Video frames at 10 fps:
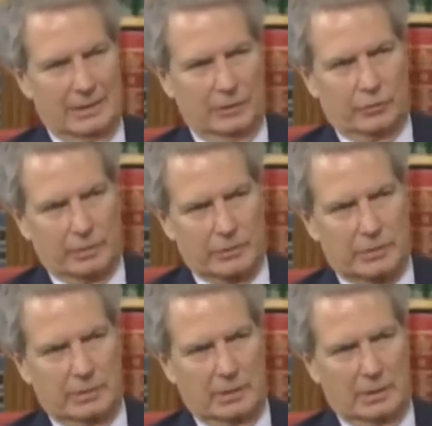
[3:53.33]

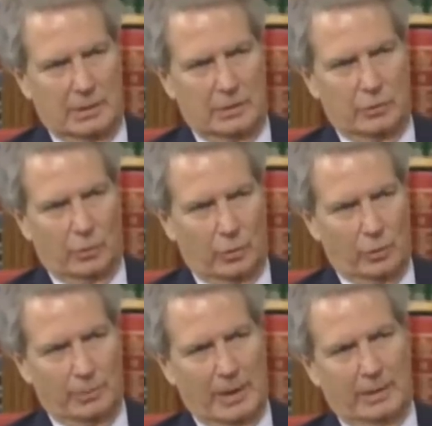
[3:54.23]
interest in your
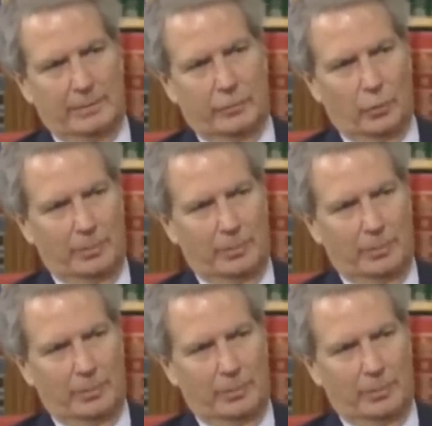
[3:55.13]
roadmap for